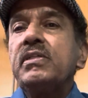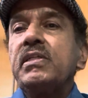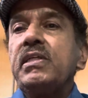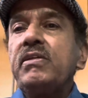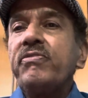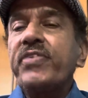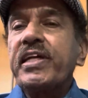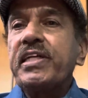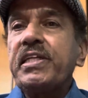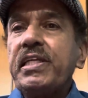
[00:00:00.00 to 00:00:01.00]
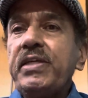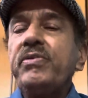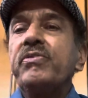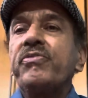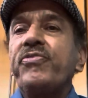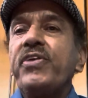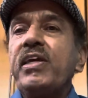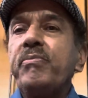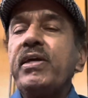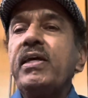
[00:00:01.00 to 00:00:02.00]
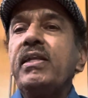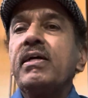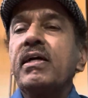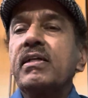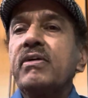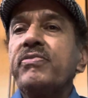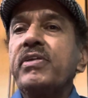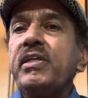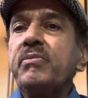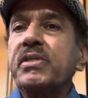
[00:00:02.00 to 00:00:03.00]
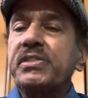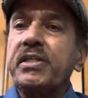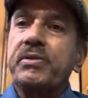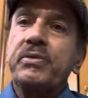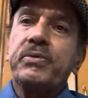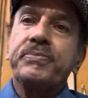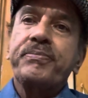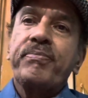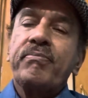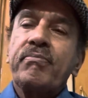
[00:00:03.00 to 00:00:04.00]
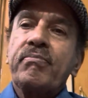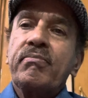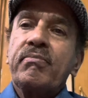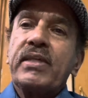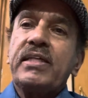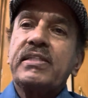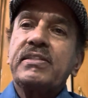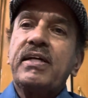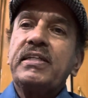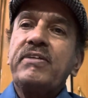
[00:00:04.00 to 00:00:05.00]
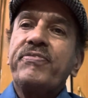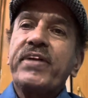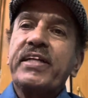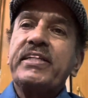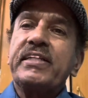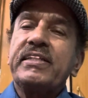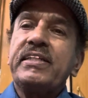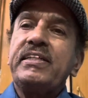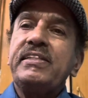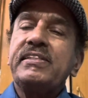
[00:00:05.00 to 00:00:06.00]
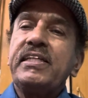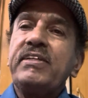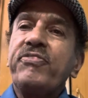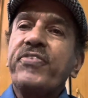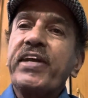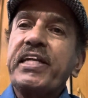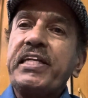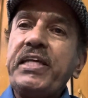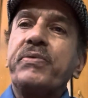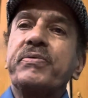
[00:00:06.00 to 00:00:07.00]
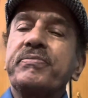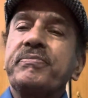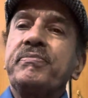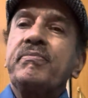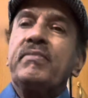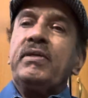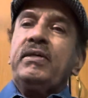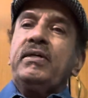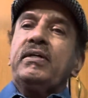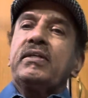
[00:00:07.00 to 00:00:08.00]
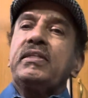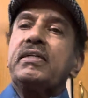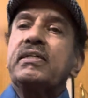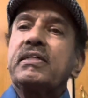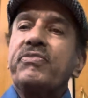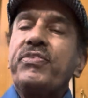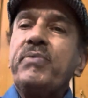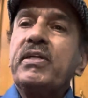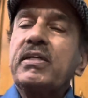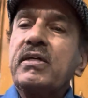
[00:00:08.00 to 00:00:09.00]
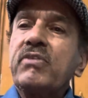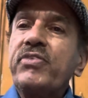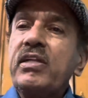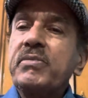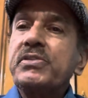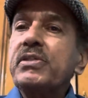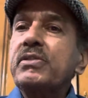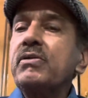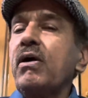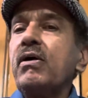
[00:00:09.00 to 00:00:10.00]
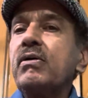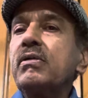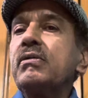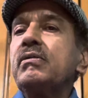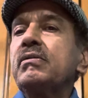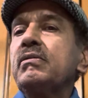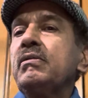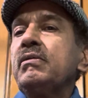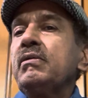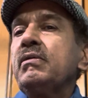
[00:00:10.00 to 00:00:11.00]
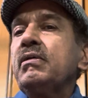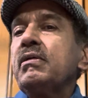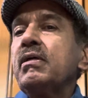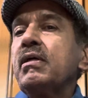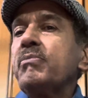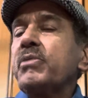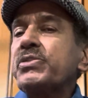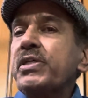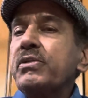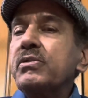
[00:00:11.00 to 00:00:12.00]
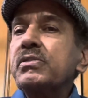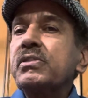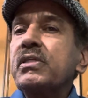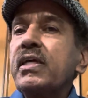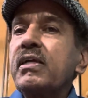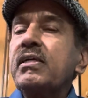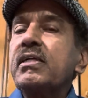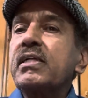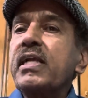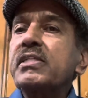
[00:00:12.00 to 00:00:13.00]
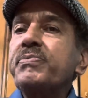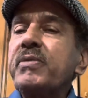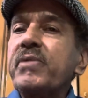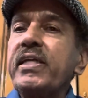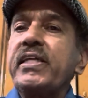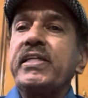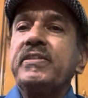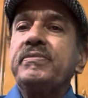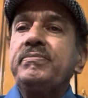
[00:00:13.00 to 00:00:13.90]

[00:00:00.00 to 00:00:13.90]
infective female anopheline mosquito. It is not infected. It is infective. That female anopheline mosquito, all mosquitoes cannot transmit malaria.